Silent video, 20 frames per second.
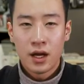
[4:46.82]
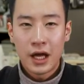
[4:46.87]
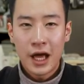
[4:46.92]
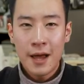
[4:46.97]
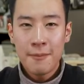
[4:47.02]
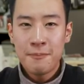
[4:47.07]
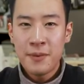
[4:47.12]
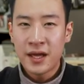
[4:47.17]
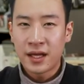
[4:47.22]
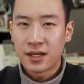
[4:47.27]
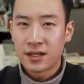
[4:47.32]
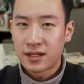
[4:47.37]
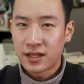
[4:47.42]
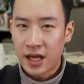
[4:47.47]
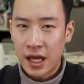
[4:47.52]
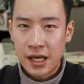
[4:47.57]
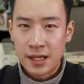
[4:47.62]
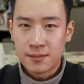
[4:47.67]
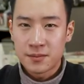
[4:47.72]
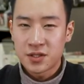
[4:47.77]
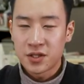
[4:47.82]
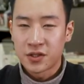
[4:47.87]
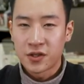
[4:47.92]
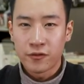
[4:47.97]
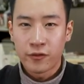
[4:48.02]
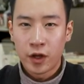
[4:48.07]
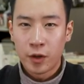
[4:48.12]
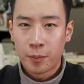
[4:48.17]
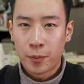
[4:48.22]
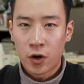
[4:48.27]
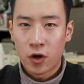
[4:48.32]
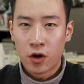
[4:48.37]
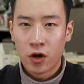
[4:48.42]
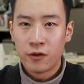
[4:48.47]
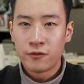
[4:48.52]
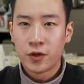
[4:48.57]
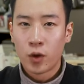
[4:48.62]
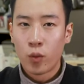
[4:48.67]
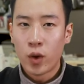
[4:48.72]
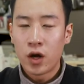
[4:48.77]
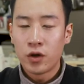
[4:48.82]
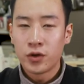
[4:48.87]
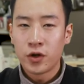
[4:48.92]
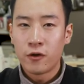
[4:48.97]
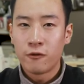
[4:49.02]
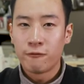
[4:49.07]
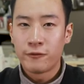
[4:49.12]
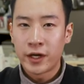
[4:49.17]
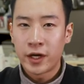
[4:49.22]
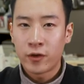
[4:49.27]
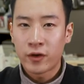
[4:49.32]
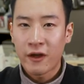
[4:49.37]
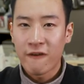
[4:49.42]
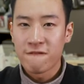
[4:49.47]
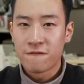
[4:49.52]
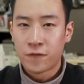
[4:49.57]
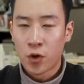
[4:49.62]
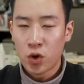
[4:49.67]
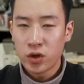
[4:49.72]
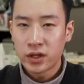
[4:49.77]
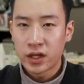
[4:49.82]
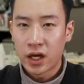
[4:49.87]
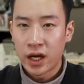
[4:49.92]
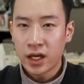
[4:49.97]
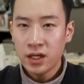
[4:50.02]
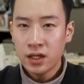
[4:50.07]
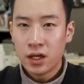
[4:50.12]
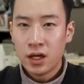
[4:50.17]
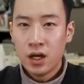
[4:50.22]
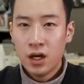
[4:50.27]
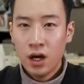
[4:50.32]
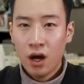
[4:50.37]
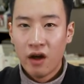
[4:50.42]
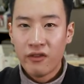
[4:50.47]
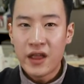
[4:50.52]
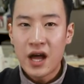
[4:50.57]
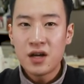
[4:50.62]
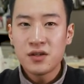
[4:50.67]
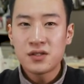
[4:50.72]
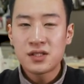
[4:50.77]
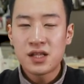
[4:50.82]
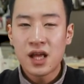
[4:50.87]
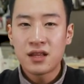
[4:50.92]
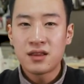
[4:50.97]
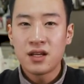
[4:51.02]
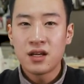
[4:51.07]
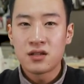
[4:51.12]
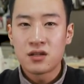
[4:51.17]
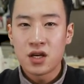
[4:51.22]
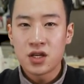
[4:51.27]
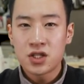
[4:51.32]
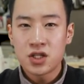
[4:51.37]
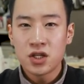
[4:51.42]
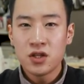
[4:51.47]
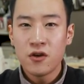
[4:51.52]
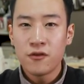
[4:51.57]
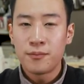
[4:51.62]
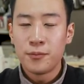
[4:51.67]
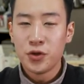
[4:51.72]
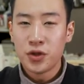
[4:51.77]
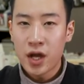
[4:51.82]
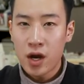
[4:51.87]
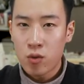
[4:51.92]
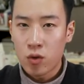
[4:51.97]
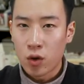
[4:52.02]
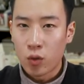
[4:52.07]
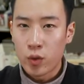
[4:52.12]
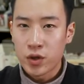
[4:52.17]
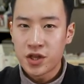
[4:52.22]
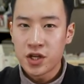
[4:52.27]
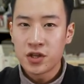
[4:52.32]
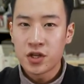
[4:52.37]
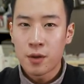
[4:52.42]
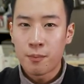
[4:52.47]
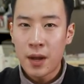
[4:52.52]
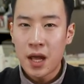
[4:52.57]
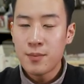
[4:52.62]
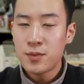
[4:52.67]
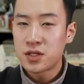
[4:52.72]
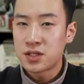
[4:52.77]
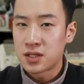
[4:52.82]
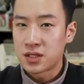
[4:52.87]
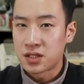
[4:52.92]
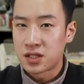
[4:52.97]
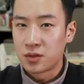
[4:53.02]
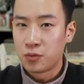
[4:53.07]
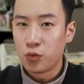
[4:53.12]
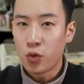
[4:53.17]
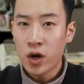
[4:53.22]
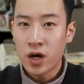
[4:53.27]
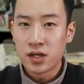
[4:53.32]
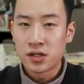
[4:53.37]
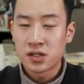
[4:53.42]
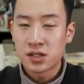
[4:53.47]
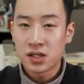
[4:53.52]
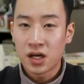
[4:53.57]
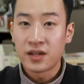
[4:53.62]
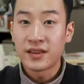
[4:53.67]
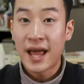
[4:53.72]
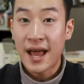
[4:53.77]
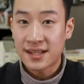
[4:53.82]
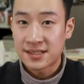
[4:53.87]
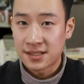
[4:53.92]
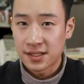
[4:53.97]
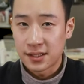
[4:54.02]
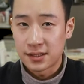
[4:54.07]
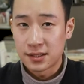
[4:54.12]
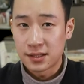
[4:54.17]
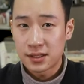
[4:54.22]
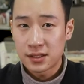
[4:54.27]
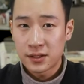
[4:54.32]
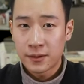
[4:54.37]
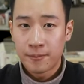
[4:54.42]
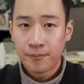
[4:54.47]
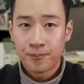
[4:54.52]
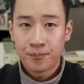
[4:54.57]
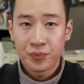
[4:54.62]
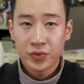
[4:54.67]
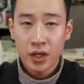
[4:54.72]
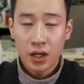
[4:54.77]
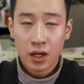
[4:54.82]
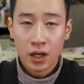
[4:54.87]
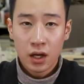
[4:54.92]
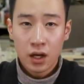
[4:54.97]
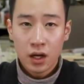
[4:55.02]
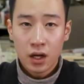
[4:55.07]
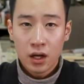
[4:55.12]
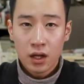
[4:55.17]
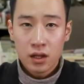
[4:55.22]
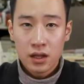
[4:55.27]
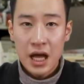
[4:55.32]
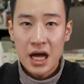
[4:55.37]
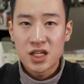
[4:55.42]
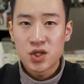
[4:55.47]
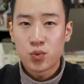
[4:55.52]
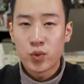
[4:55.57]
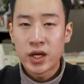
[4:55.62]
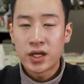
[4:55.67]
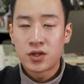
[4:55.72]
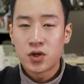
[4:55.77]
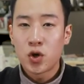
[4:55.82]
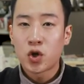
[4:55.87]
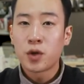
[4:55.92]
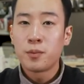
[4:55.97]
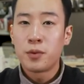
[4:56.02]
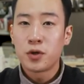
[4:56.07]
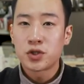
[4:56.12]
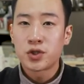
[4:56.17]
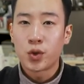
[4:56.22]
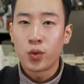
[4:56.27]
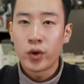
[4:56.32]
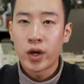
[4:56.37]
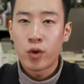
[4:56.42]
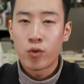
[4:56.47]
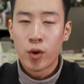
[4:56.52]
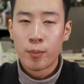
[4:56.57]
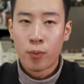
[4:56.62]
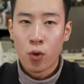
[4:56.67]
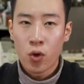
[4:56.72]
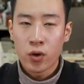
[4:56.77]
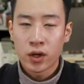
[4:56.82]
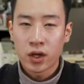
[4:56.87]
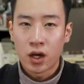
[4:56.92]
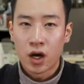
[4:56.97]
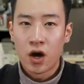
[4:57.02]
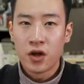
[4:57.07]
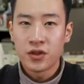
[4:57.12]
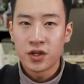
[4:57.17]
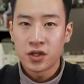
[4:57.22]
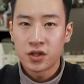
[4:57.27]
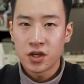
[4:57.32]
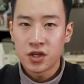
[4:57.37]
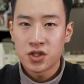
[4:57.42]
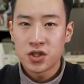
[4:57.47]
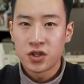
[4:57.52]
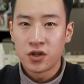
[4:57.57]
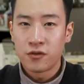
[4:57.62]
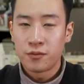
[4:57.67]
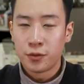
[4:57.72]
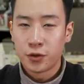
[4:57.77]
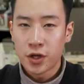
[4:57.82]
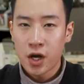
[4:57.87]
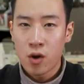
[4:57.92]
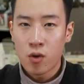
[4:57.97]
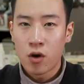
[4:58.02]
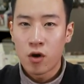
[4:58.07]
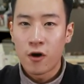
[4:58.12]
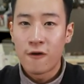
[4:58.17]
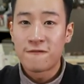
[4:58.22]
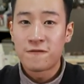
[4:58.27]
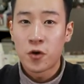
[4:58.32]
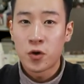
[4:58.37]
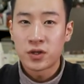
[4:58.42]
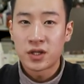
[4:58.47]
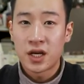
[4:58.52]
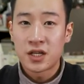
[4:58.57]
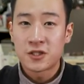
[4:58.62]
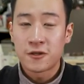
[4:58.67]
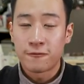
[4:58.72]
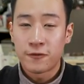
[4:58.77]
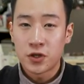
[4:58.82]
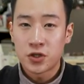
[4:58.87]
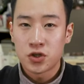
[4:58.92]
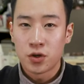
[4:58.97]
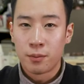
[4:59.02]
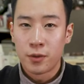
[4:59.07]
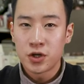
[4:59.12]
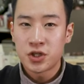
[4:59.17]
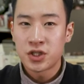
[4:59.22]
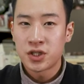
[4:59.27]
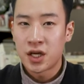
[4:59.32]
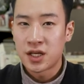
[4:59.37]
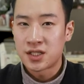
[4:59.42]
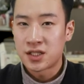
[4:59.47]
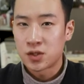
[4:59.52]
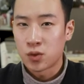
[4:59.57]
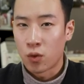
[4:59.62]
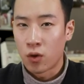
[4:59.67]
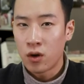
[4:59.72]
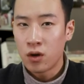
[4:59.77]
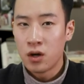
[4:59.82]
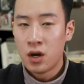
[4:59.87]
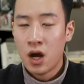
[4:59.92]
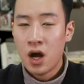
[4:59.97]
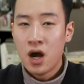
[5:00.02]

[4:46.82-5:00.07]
Epic Games, the developer of the well-known video game Fortnite, announced that the addition of Monero within their payment system was an accident. Last week, TokenPost Korea reported on the addition of Monero on Fortnite's official merchandise store,